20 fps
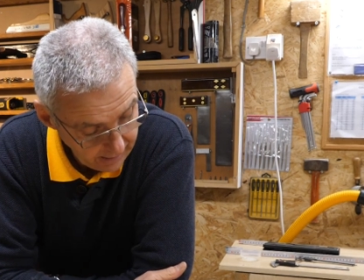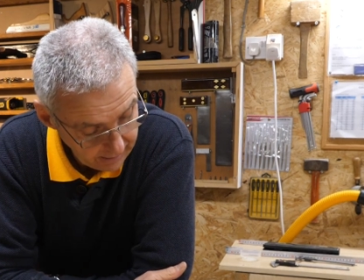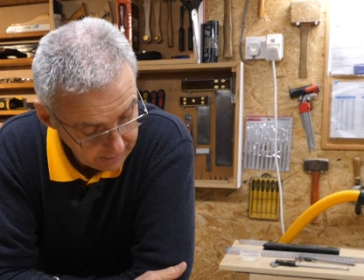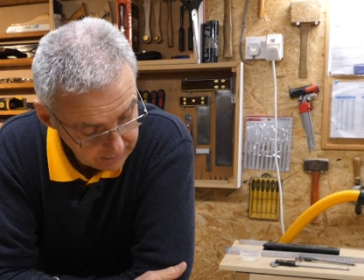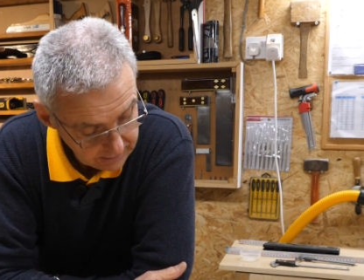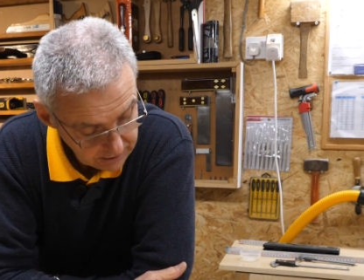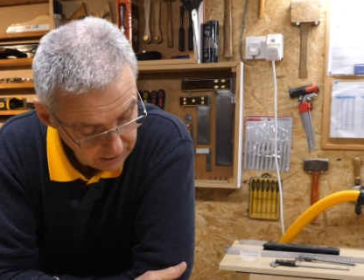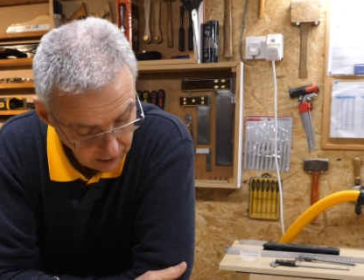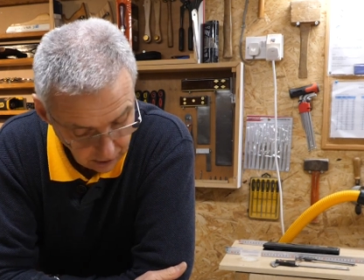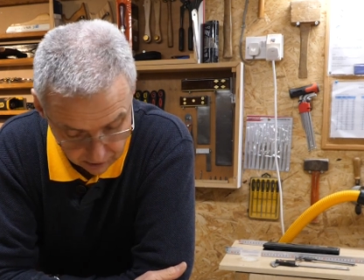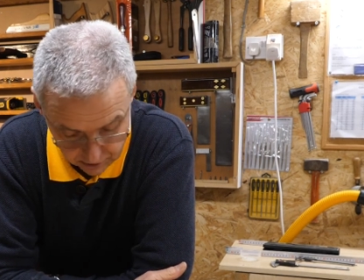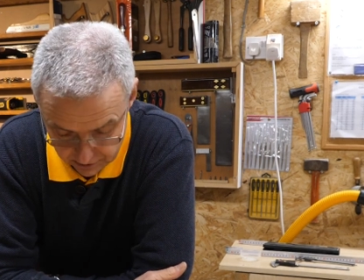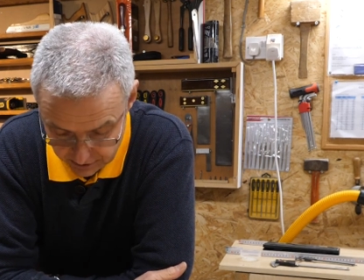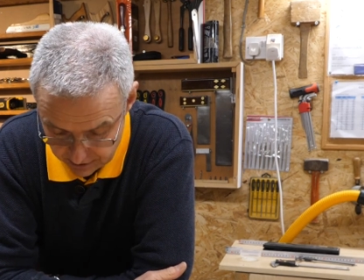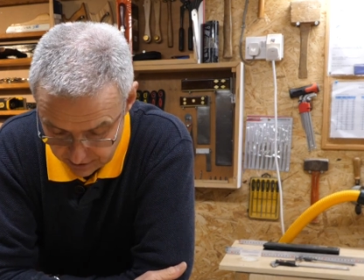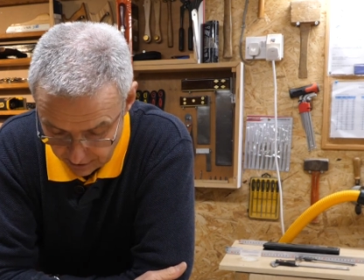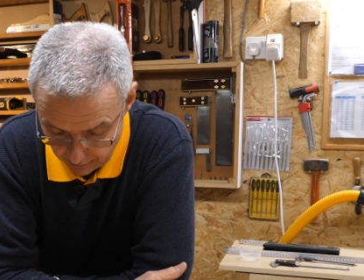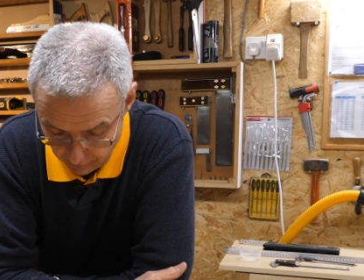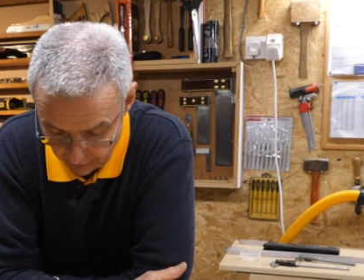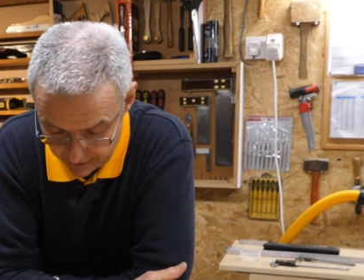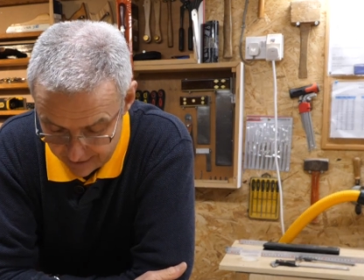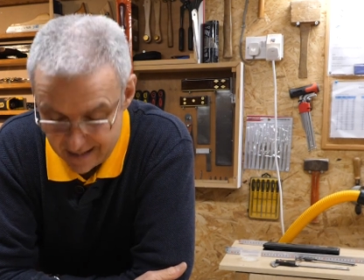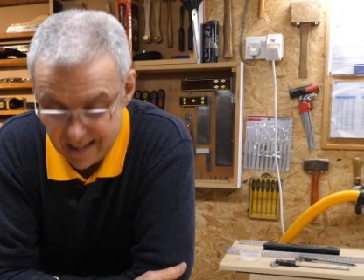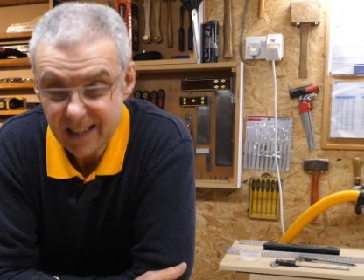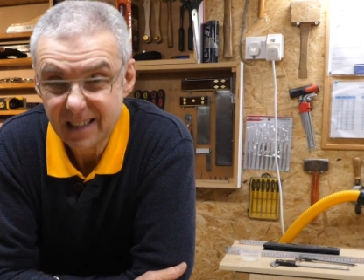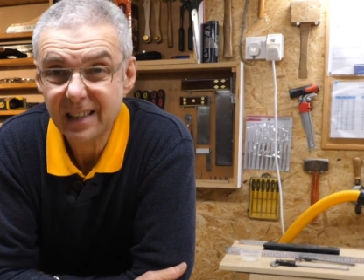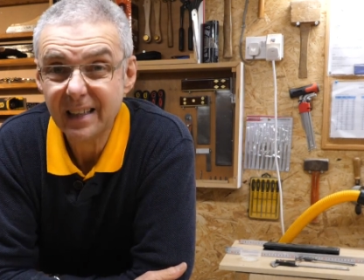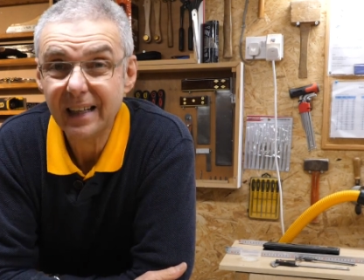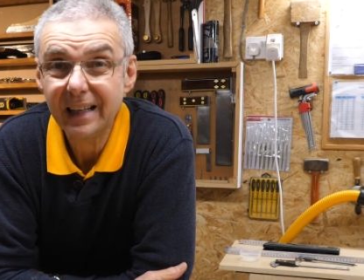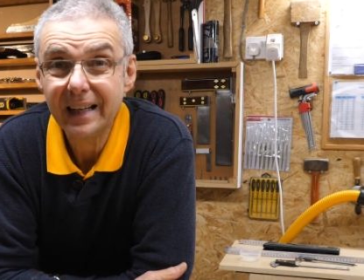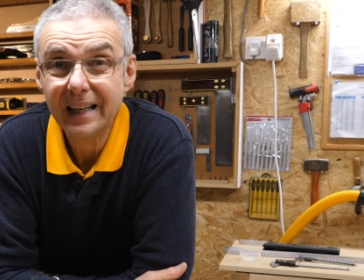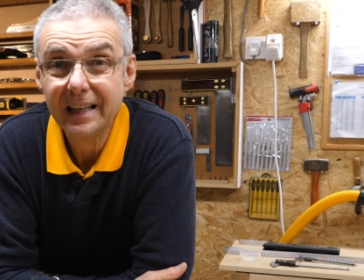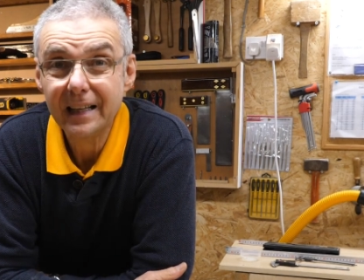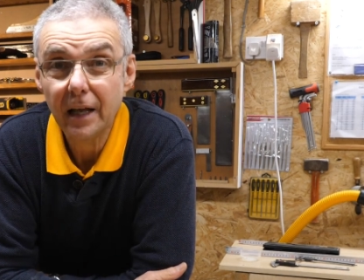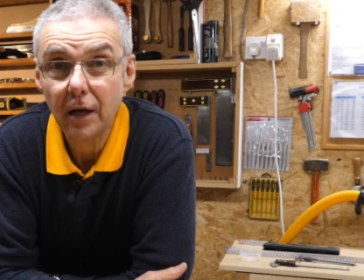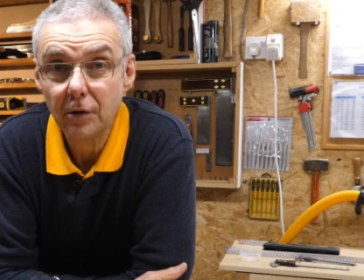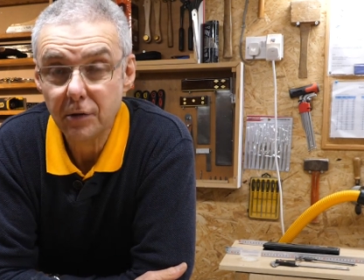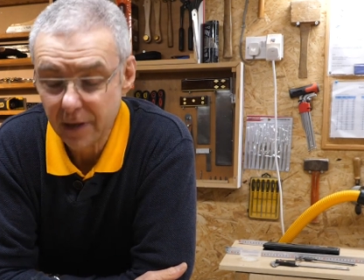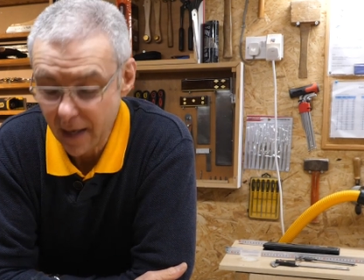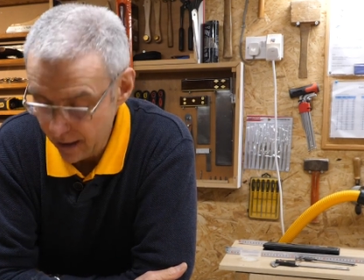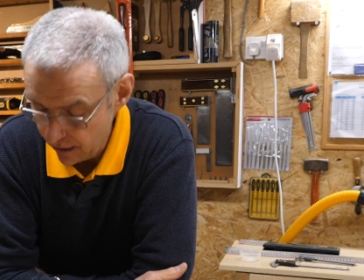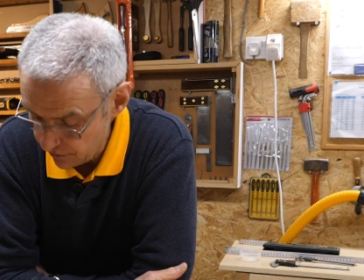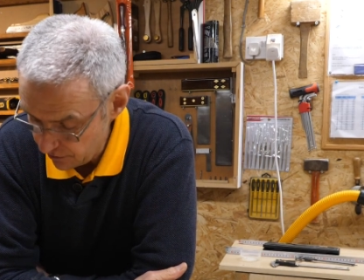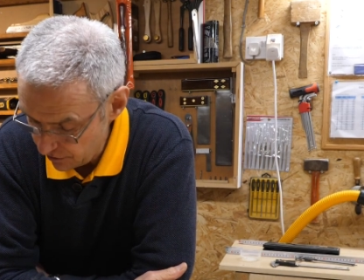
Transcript: slots, so I need to clean those out.